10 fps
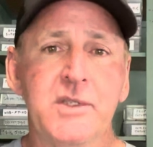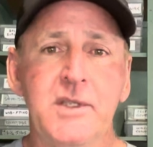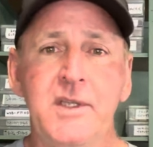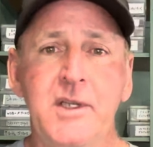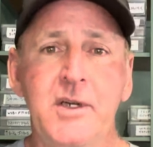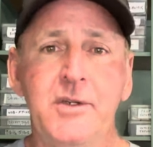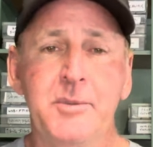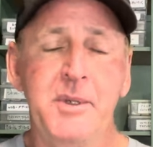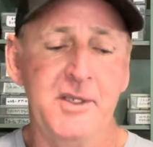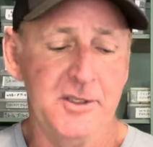of the year
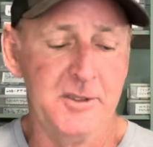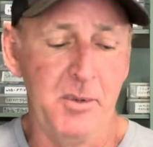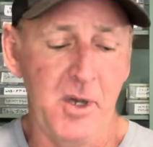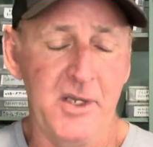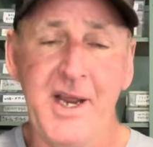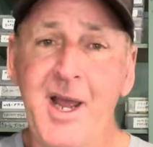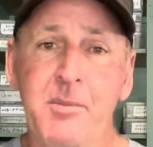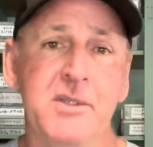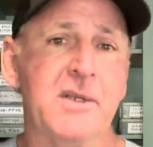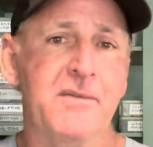depends upon how
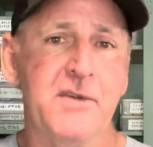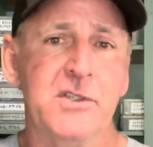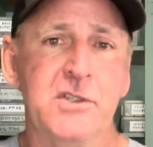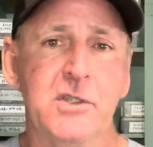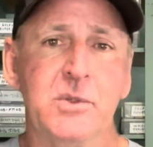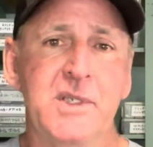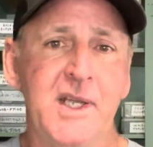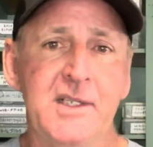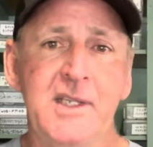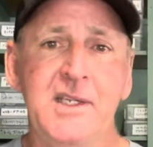much I'm fishing those
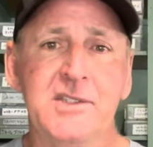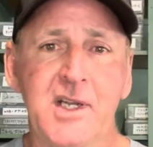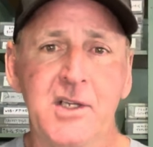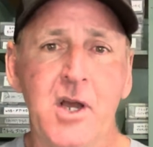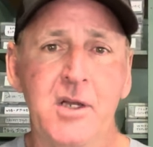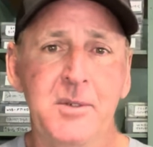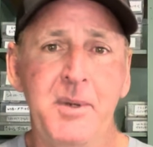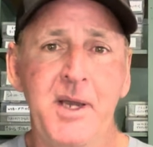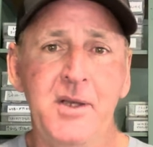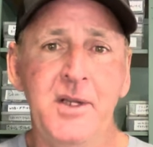techniques that I talked
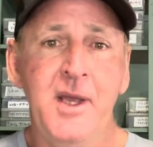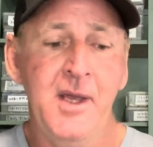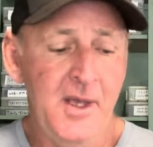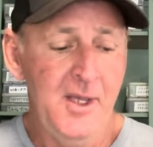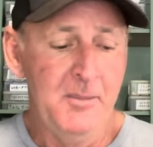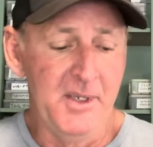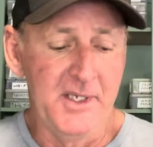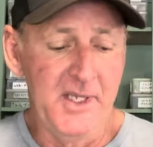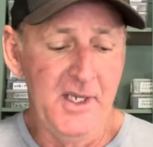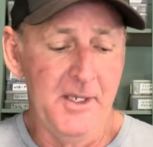about. But
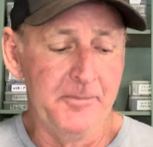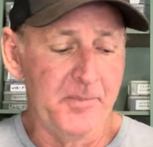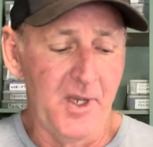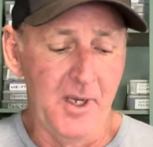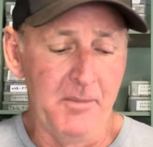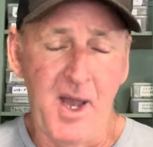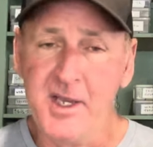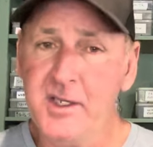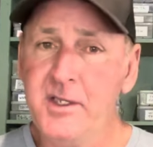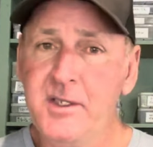again,
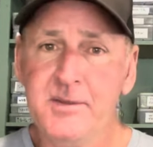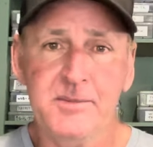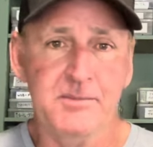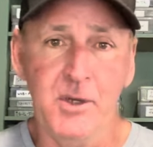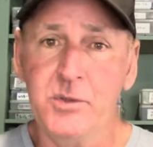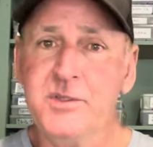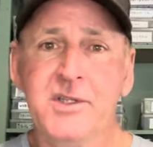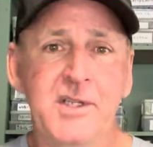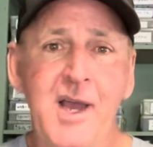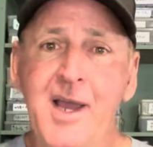most of
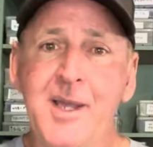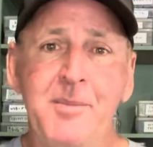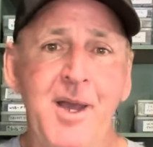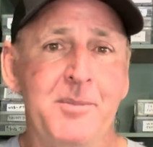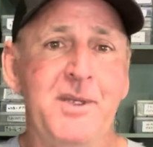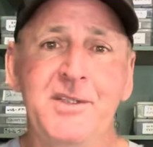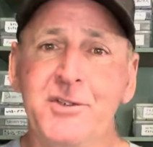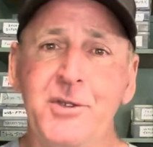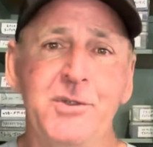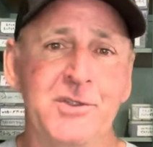the time, I'm either
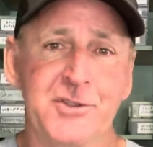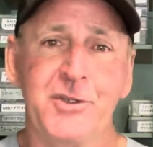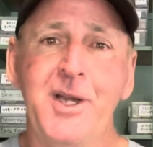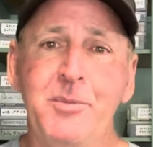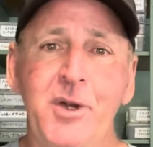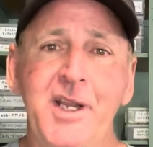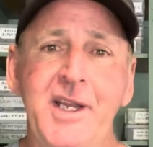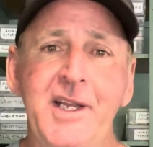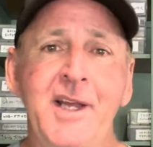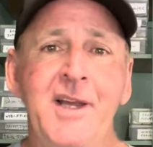using straight
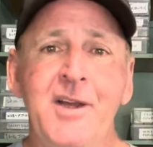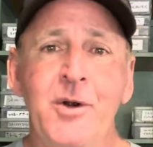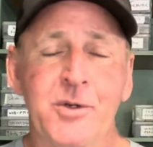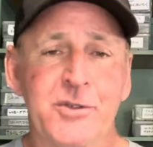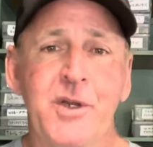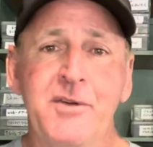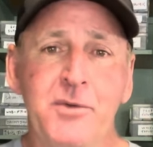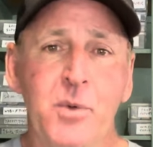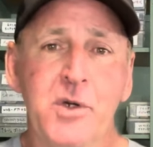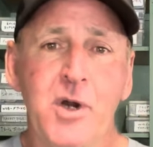braid or straight
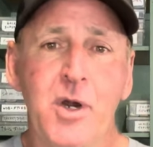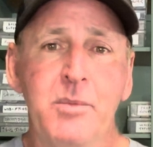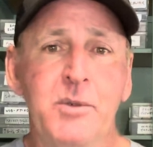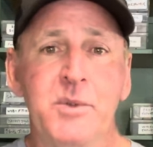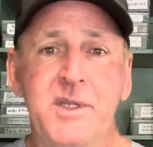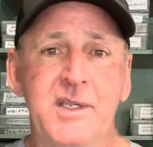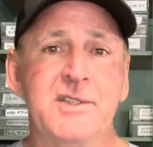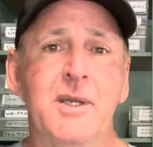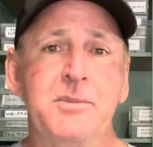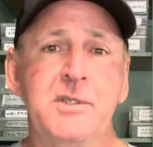fluorocarbon, with the
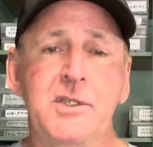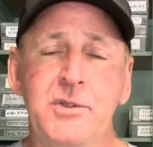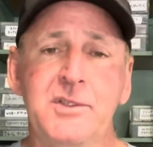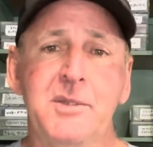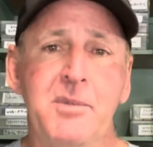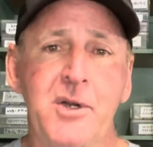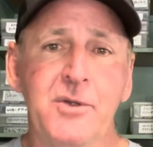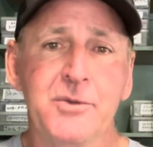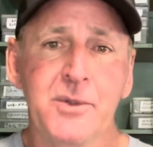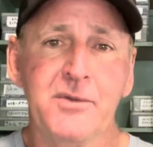exception of using a
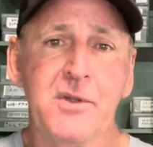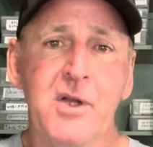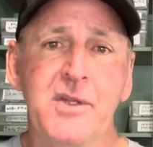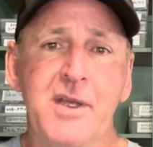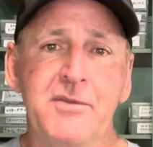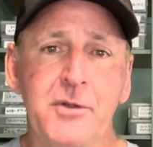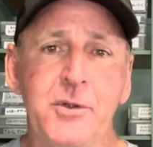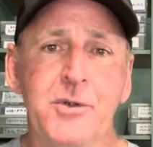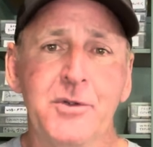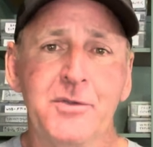barrel swivel on that
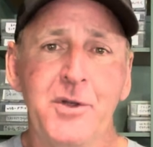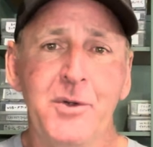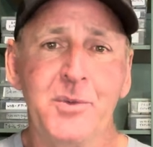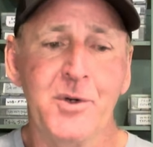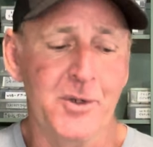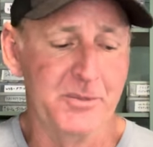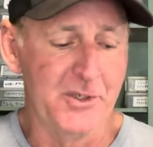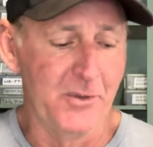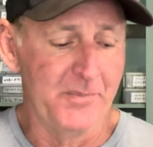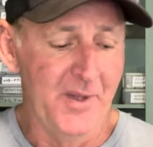fluke or the floating worm. So